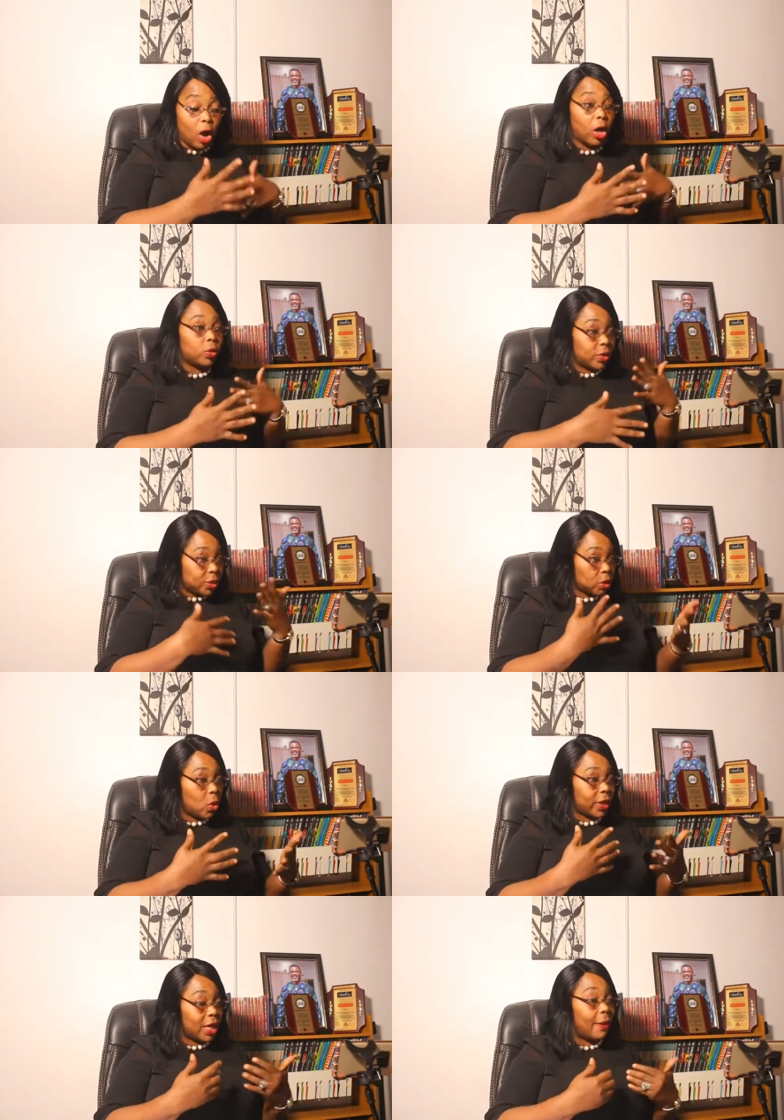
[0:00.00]
God was
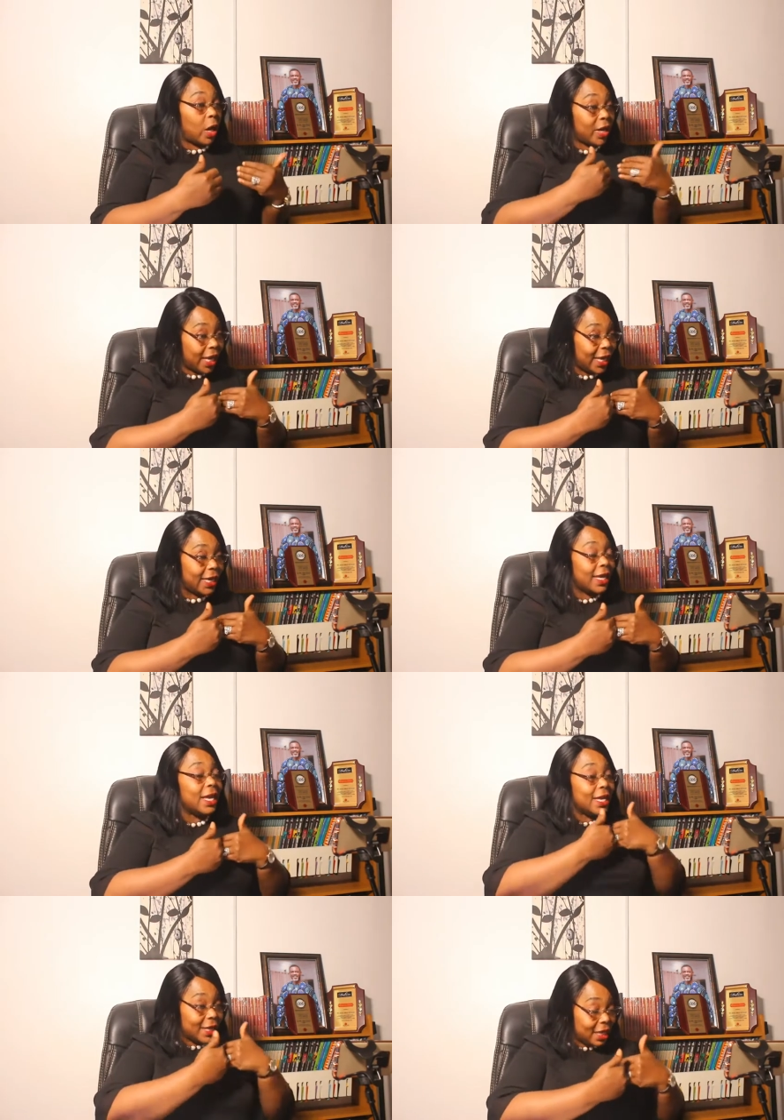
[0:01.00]
talking about
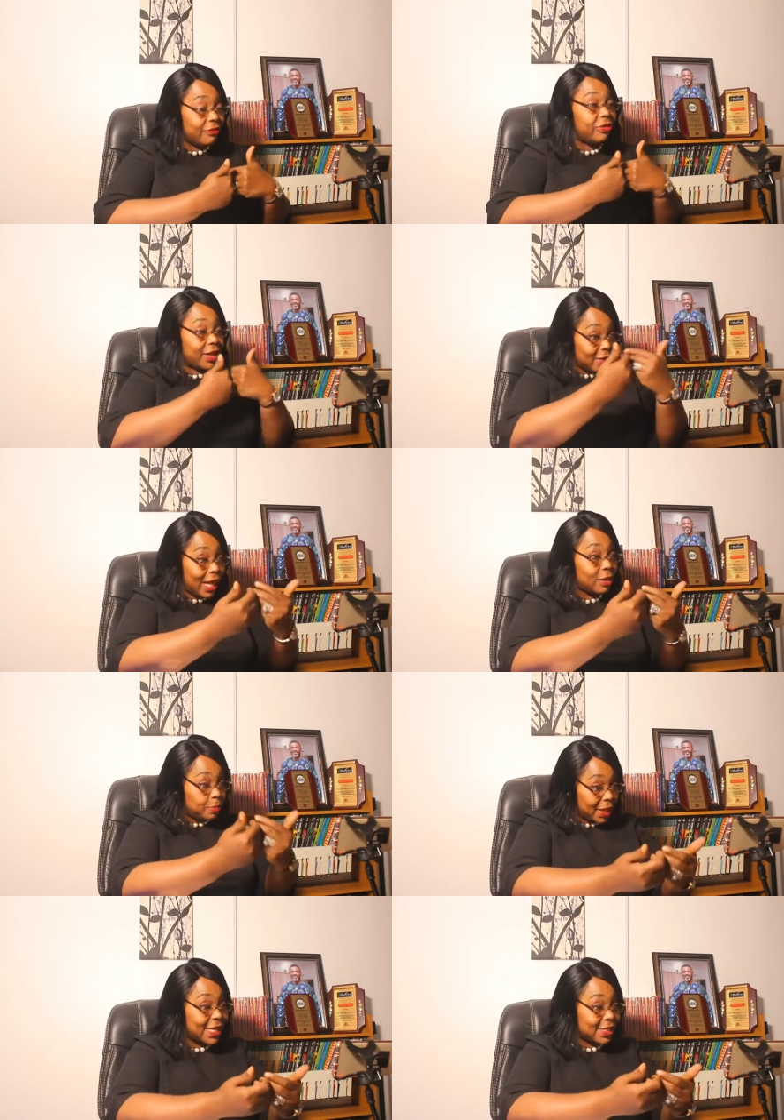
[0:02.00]
He giving
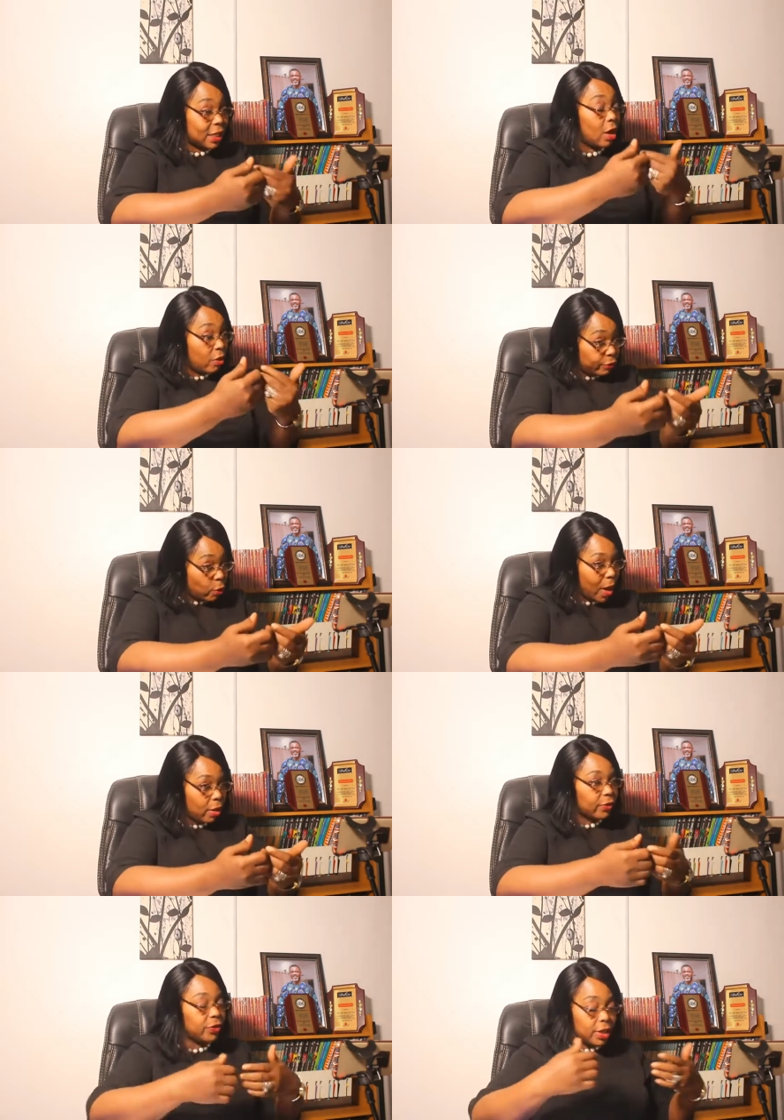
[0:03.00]
that blessing of
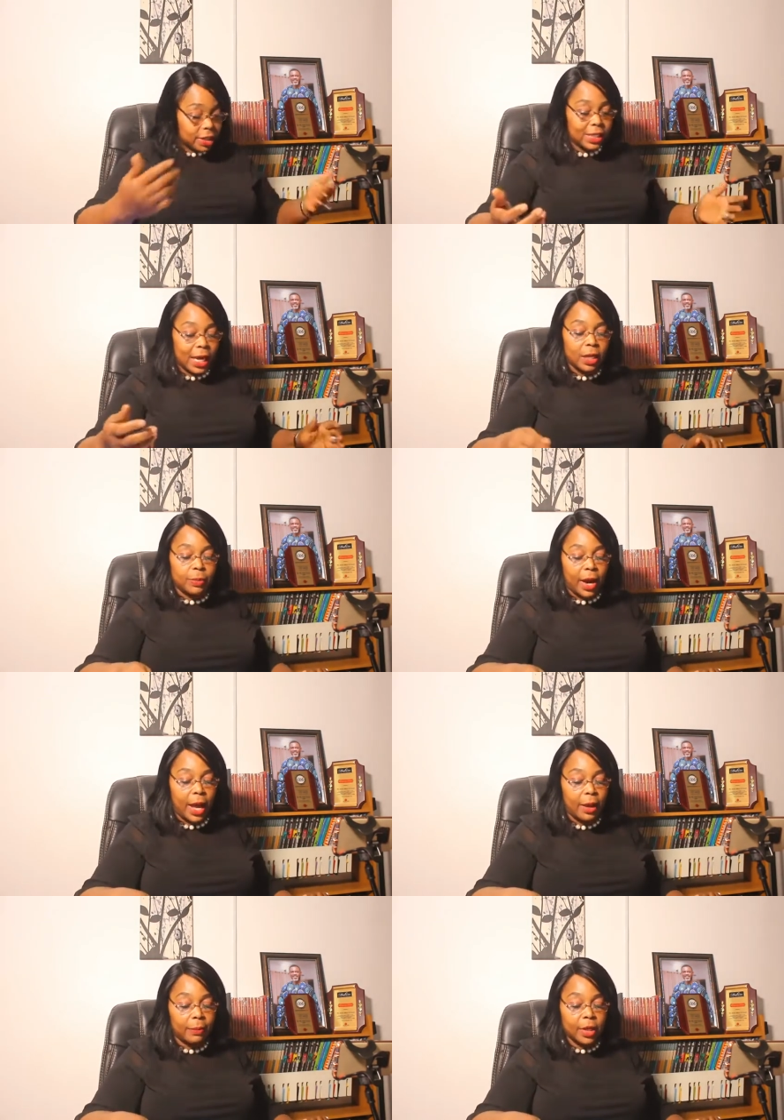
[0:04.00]
wealth to
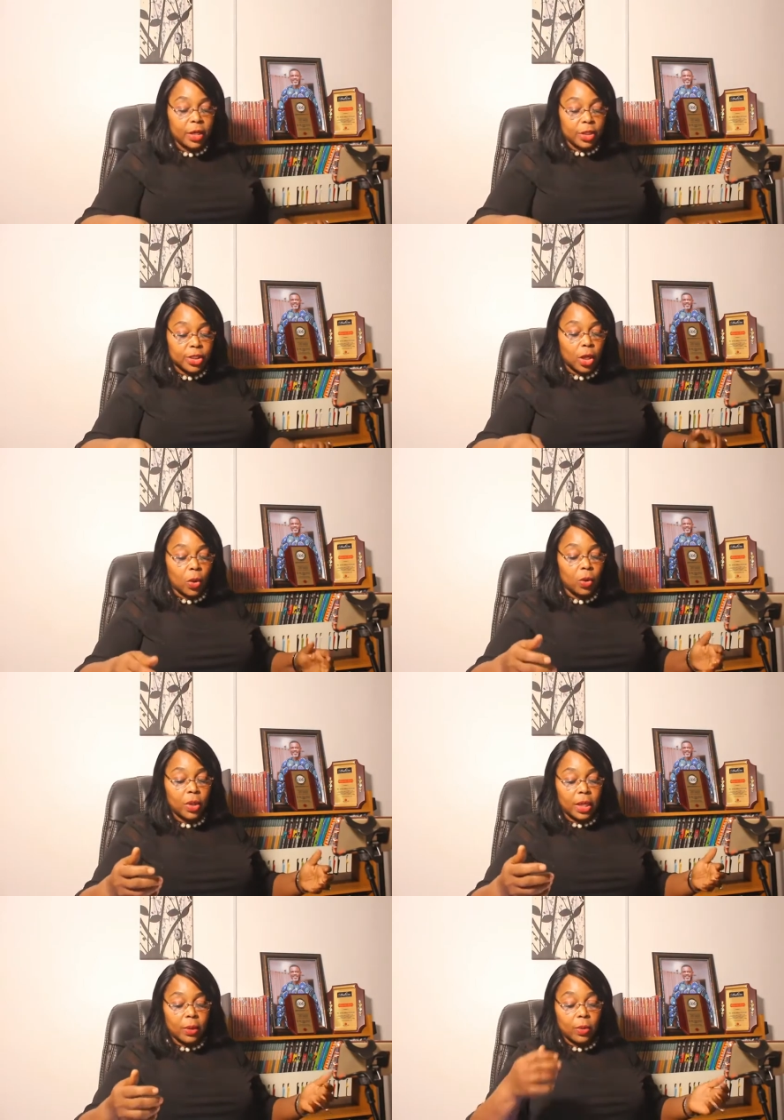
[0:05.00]
Abraham. So
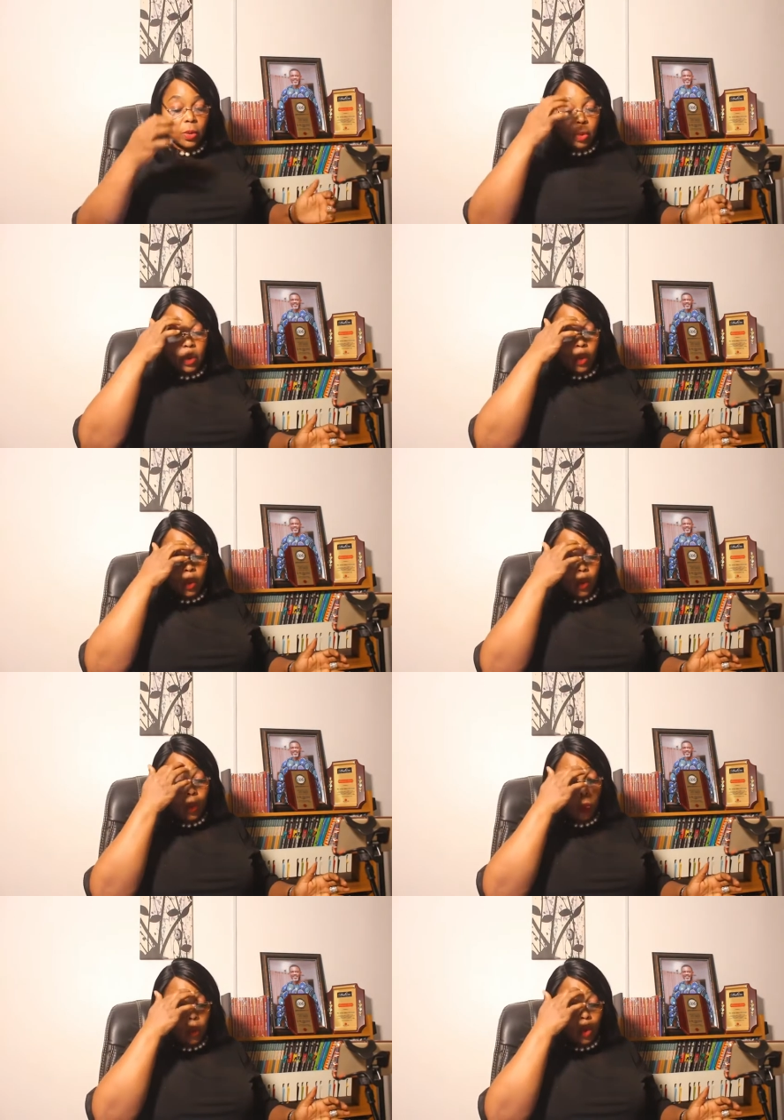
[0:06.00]

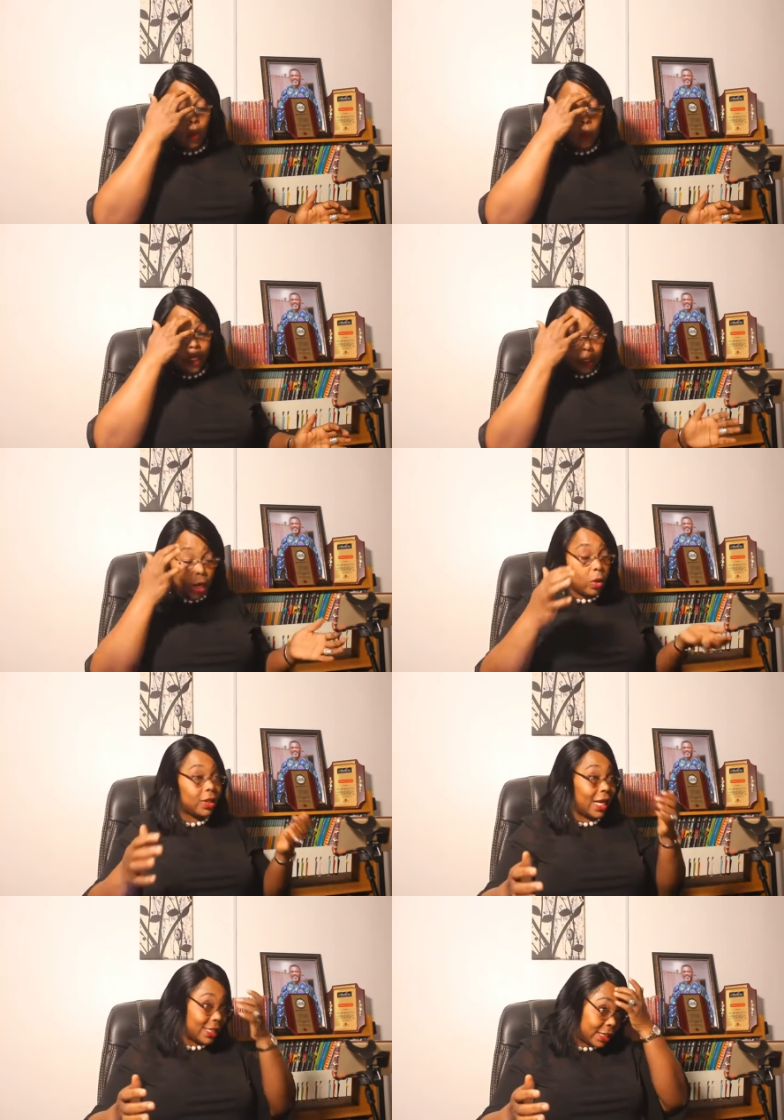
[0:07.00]
we know
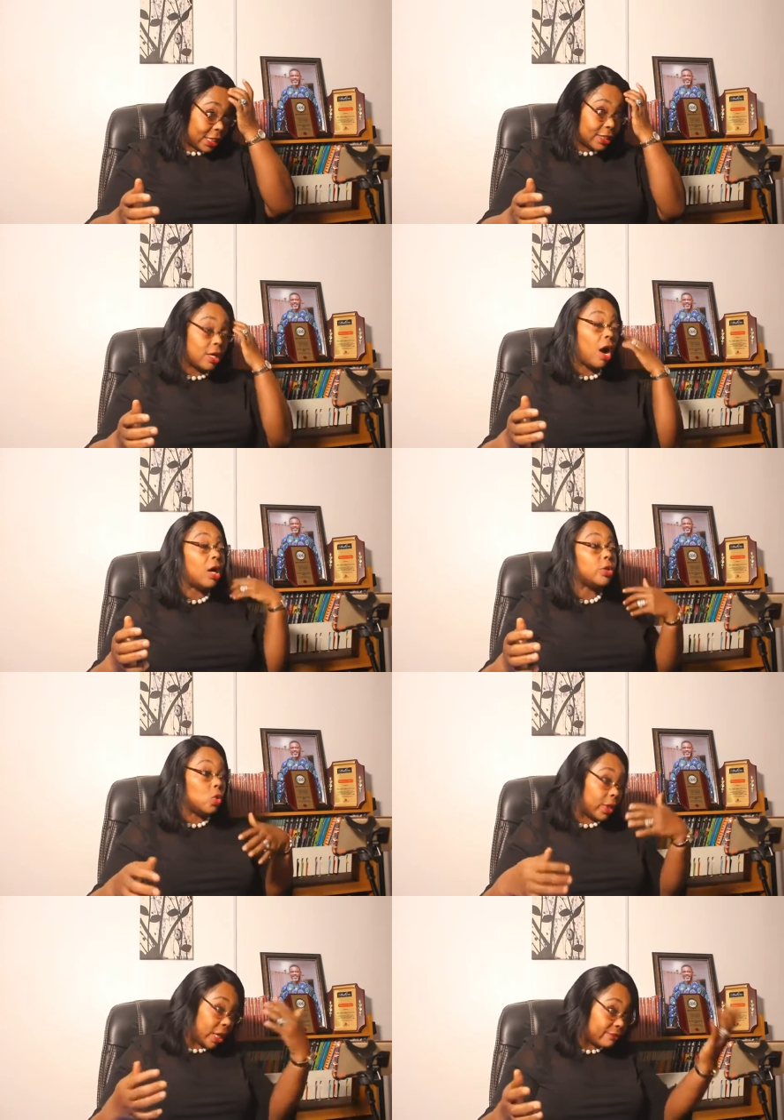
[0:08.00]
that it is God
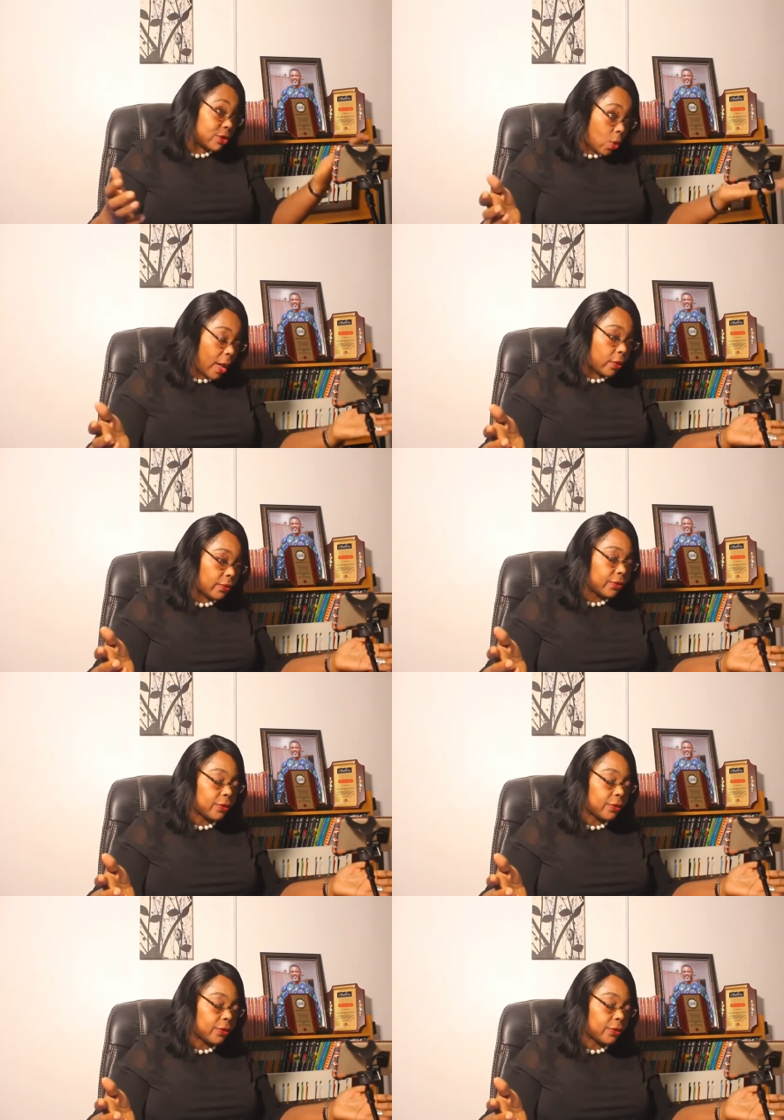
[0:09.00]
who gives wealth.